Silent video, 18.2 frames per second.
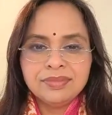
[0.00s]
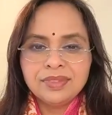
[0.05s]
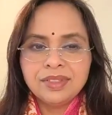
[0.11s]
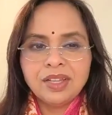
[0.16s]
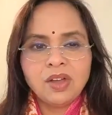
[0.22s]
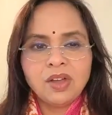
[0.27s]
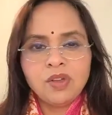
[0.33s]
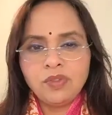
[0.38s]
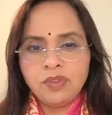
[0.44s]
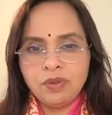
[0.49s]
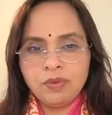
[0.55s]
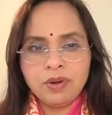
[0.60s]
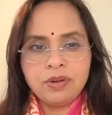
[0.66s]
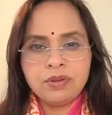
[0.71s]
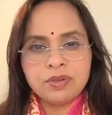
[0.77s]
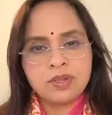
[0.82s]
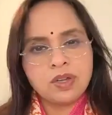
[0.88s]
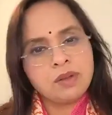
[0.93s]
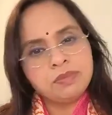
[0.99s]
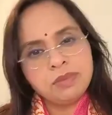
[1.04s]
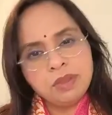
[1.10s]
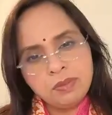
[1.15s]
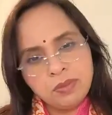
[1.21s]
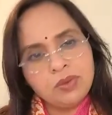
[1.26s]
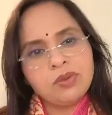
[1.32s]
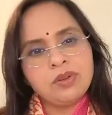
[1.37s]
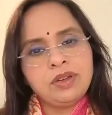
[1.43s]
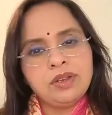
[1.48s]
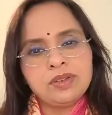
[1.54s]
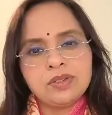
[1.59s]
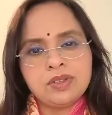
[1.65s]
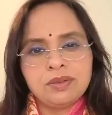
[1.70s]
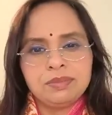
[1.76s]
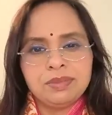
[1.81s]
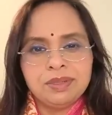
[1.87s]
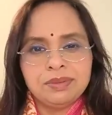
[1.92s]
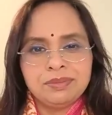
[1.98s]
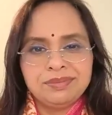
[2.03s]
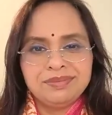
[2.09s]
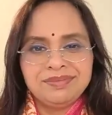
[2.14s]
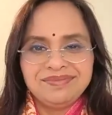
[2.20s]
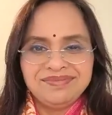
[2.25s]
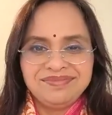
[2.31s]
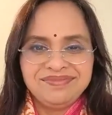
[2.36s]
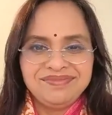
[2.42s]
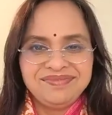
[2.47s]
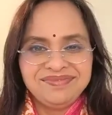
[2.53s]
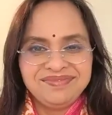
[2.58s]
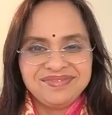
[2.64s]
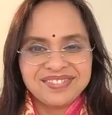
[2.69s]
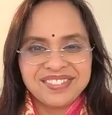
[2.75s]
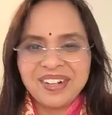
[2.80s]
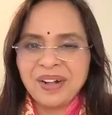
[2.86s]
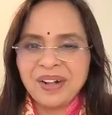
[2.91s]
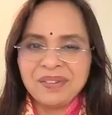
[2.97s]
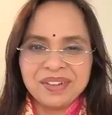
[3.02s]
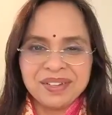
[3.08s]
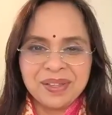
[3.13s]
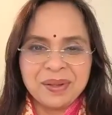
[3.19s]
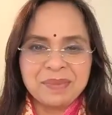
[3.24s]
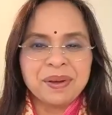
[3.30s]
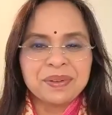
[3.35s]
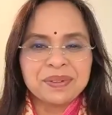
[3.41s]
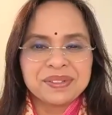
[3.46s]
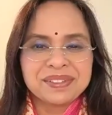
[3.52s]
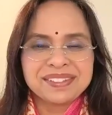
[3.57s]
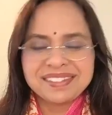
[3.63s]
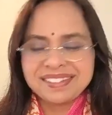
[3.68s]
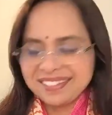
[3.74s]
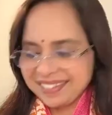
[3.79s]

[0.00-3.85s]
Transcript: Now, if you want to stop them, you only stop them. Cover their mouths.